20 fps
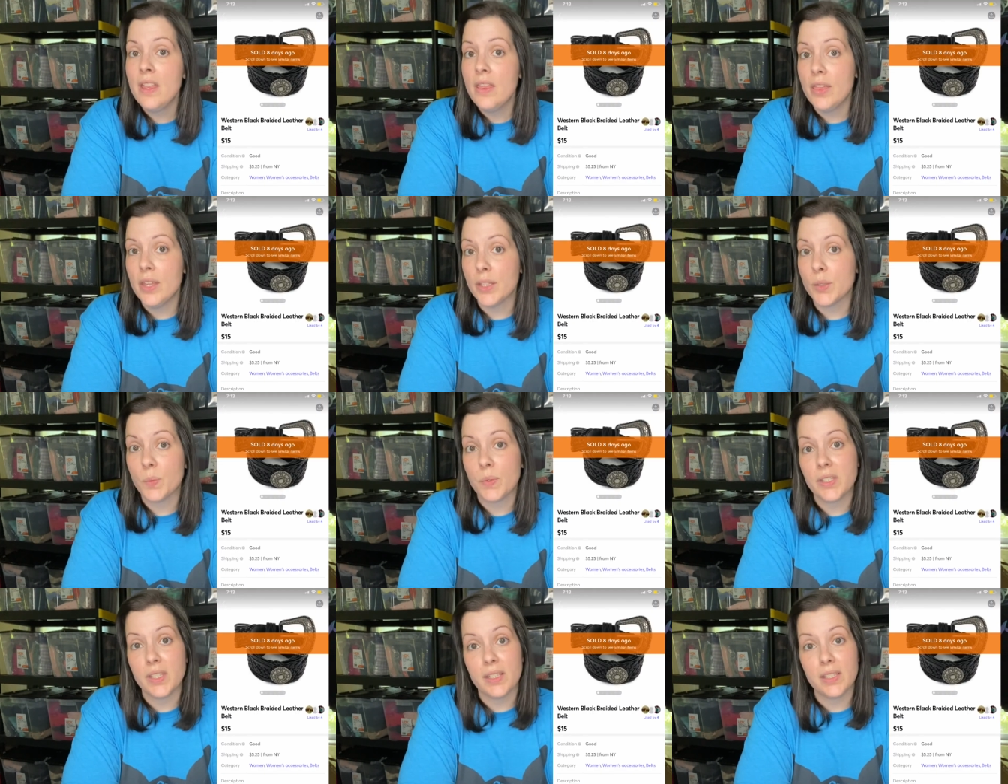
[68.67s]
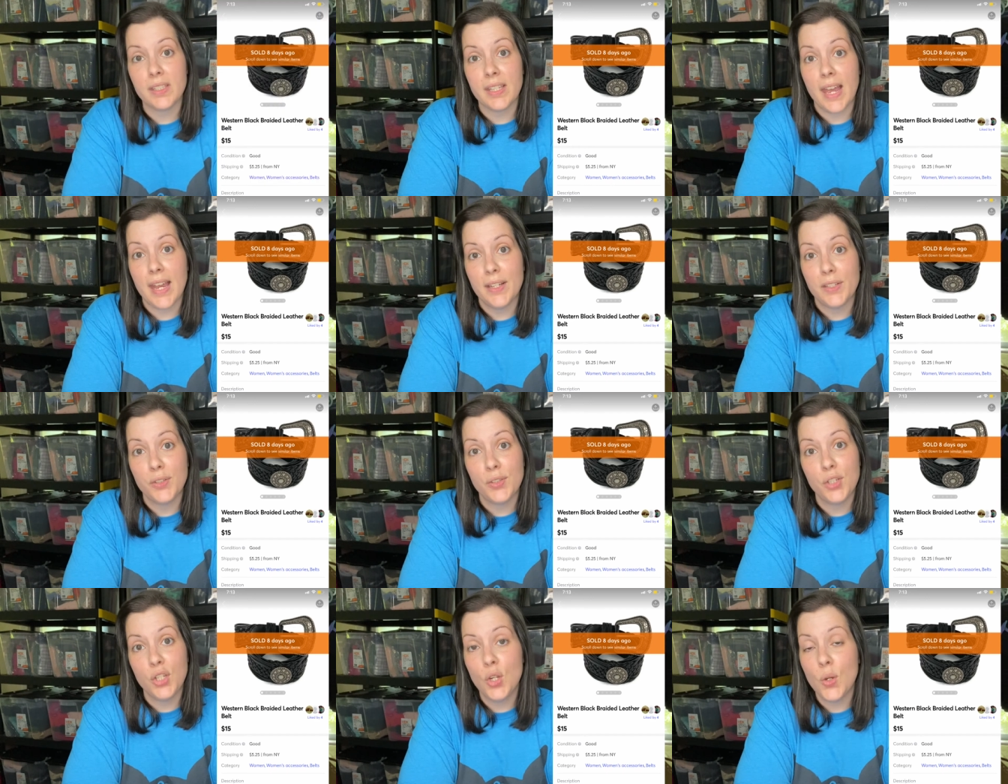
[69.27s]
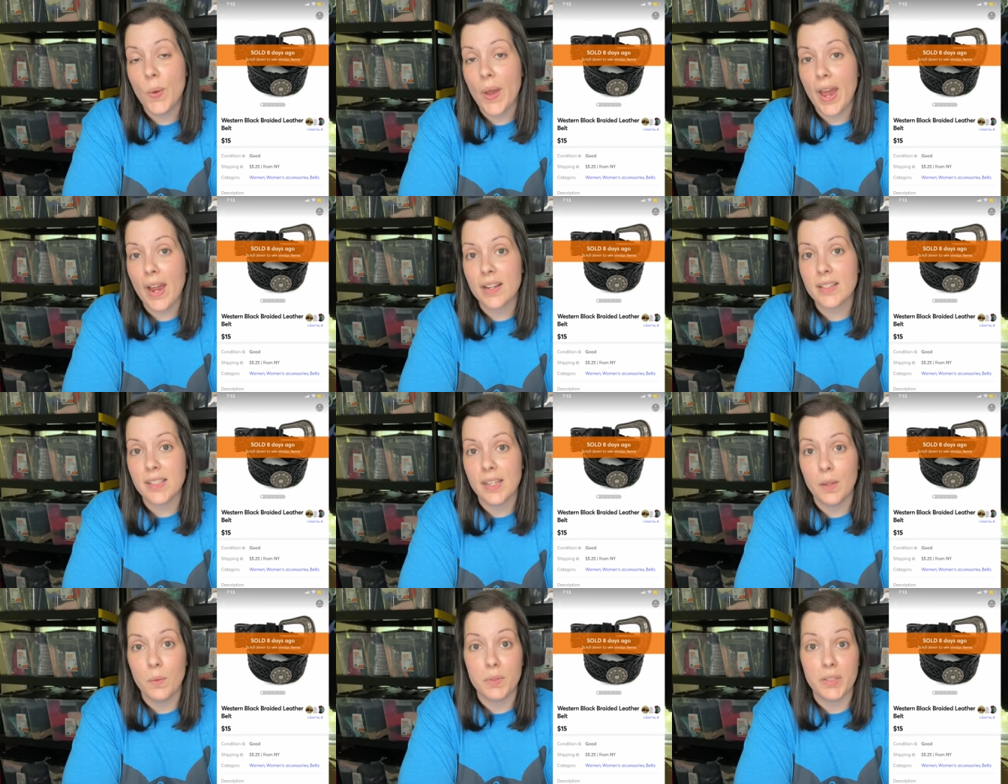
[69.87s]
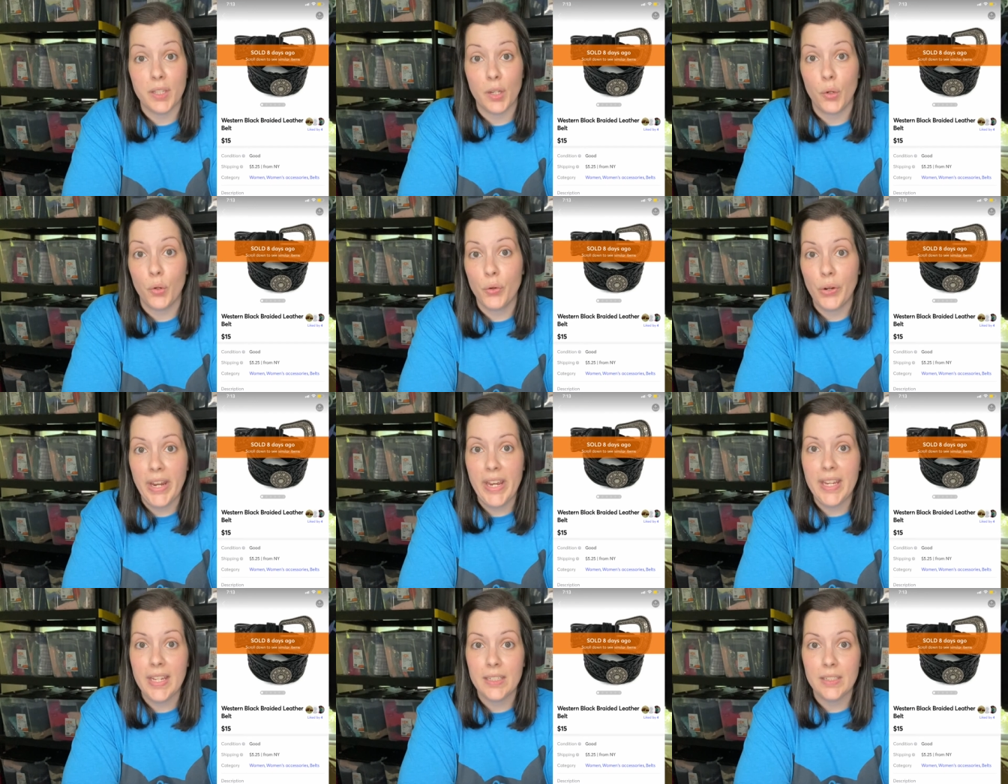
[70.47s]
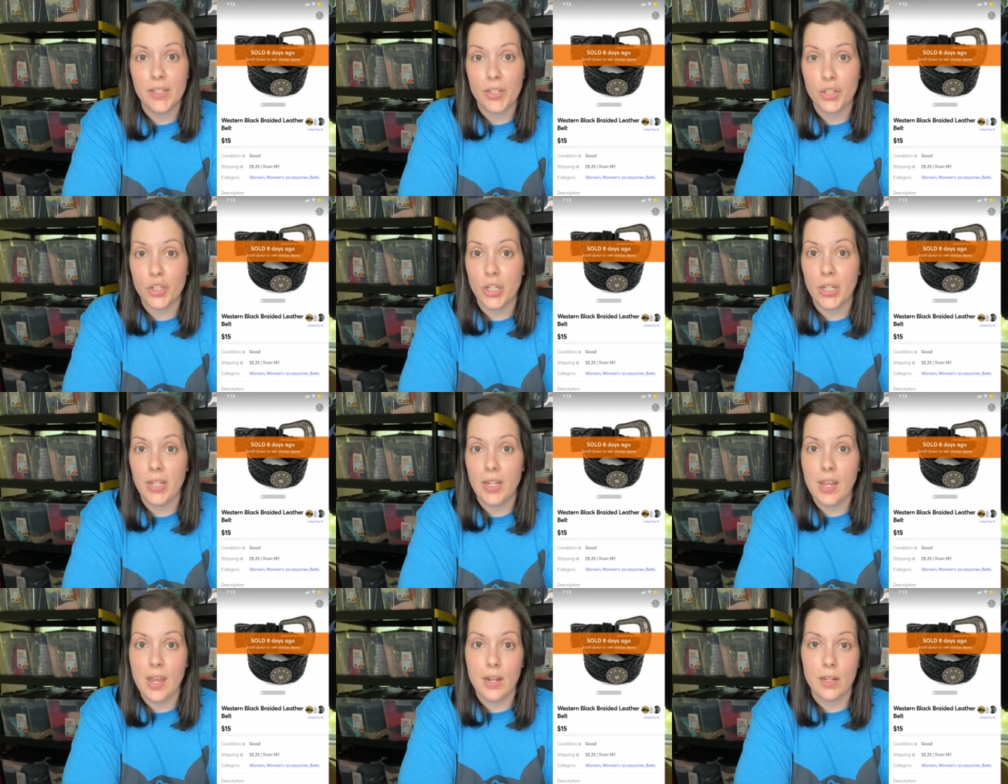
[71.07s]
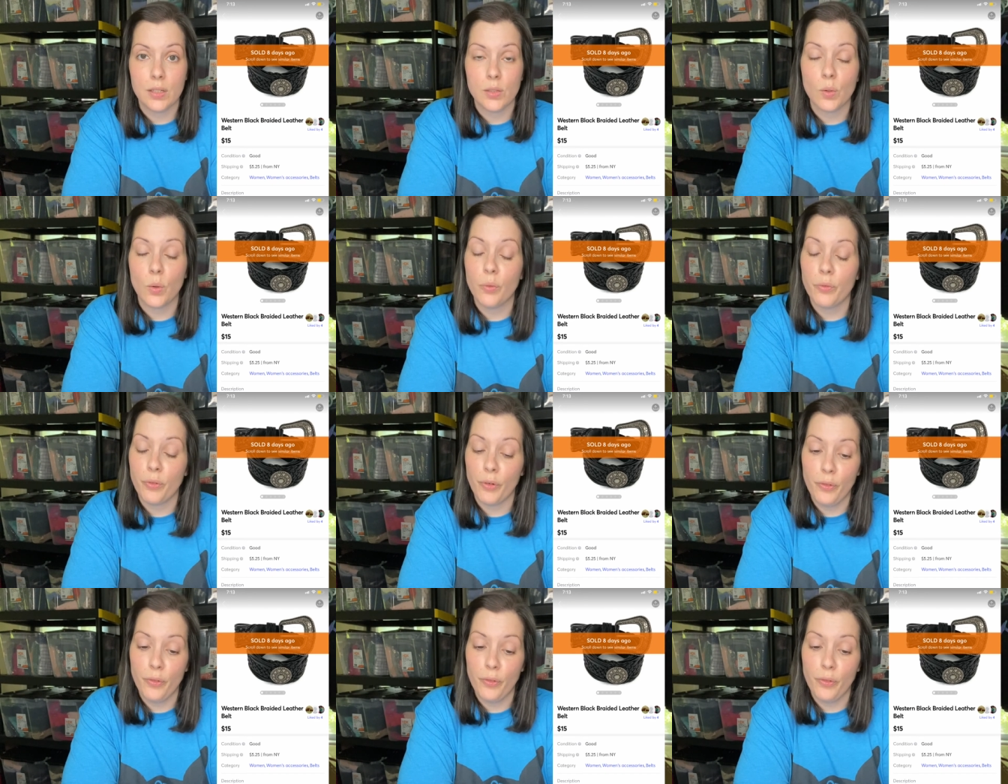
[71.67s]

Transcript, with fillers: This was a size 2X and it was in great condition and it sold for